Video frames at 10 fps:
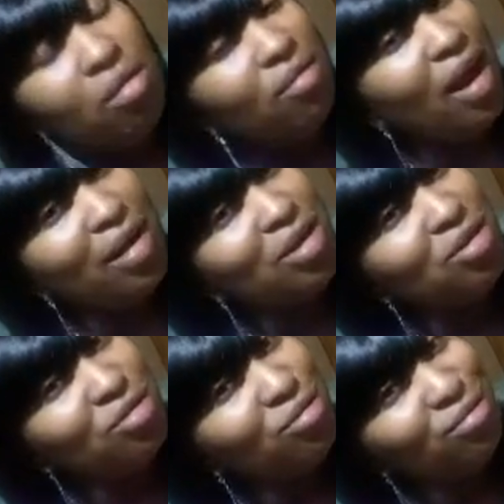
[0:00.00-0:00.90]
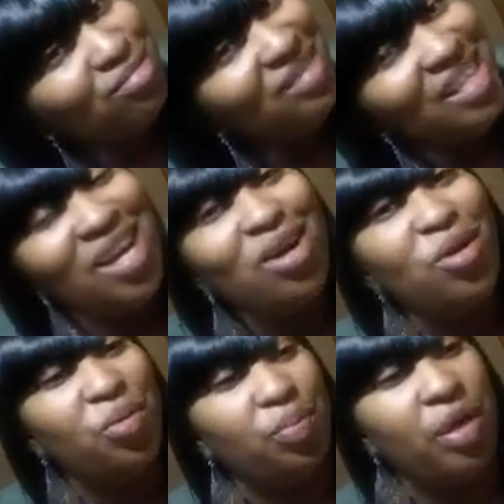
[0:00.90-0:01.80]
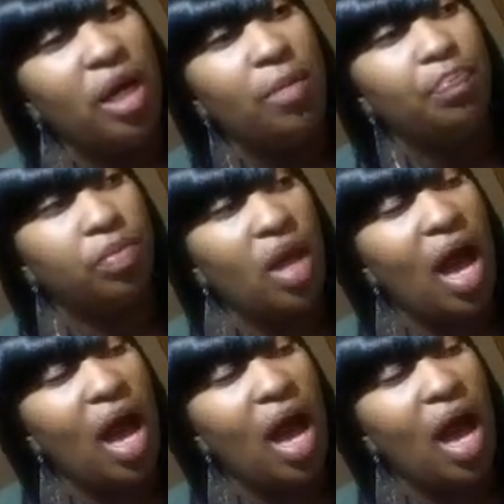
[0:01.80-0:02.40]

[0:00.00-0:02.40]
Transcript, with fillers: oh, cute, you know, but